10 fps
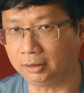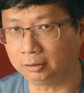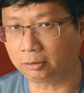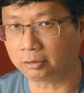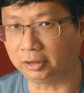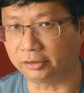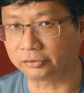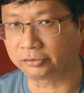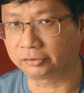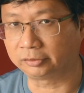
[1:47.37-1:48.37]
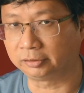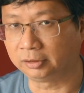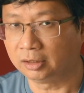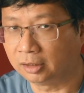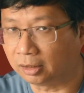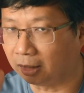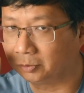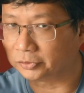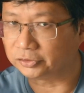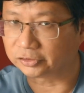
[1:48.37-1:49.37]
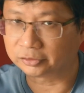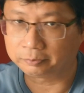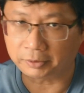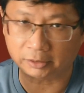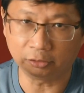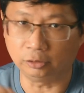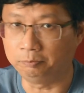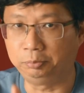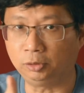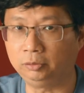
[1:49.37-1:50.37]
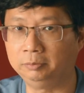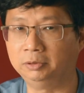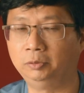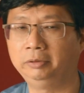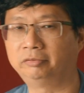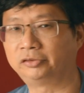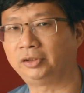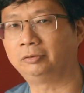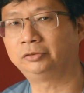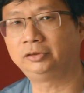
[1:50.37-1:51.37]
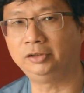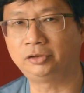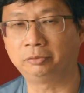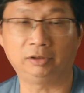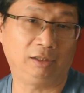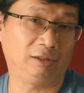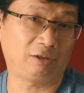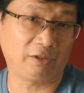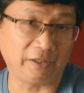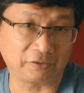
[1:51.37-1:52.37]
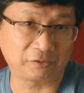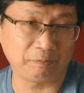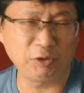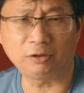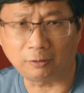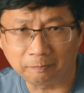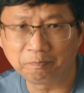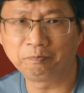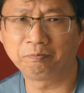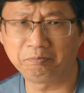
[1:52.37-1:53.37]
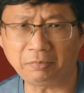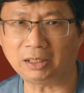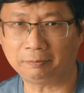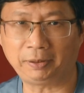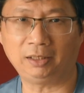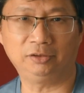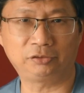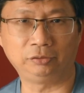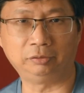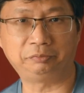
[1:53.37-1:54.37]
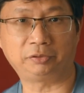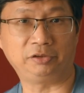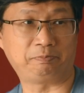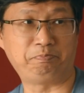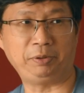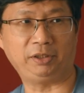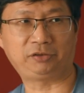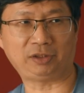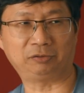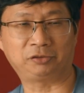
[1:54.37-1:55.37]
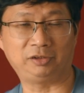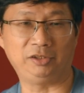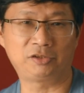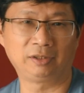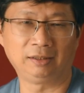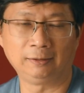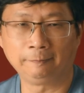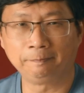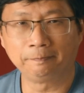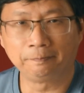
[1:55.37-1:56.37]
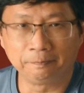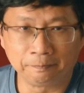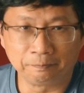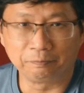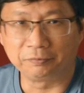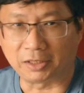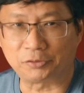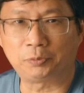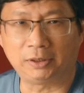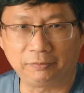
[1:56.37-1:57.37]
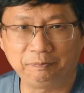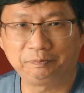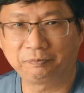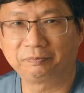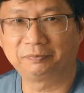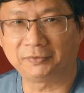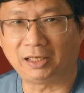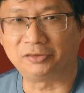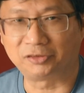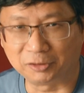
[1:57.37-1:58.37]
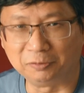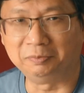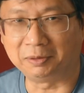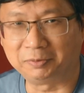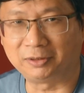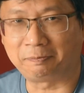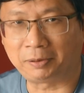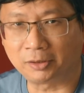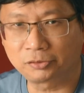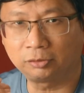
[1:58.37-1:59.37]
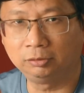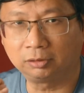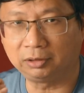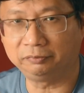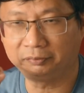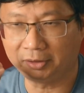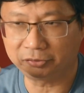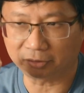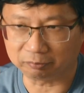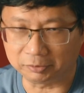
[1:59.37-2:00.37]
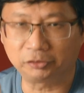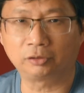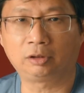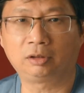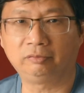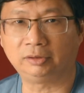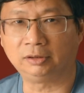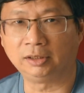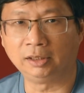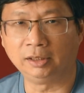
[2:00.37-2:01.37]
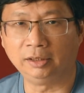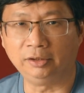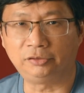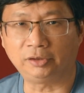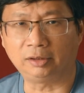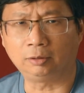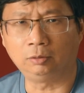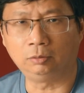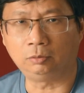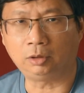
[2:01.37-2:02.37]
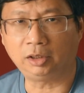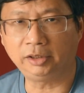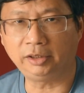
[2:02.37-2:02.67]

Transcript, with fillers: LRS. I was expecting to blow him away with the soundstage with the LRS. You know, Magnepan is known for its big soundstage, Guess what? I still remember the puzzled looking face of Mr. Carver. He said, Why